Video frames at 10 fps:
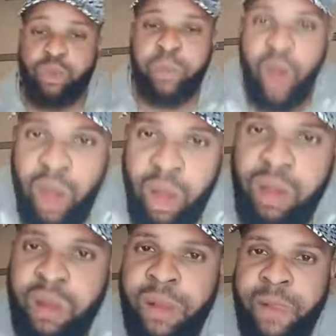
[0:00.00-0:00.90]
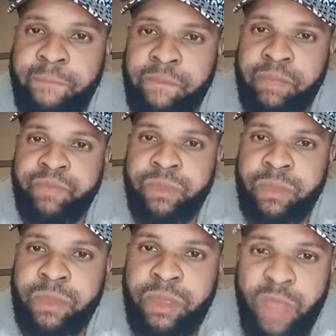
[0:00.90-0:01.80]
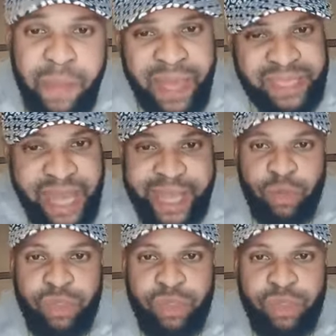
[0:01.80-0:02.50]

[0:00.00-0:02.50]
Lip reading: you bought. Not be as there can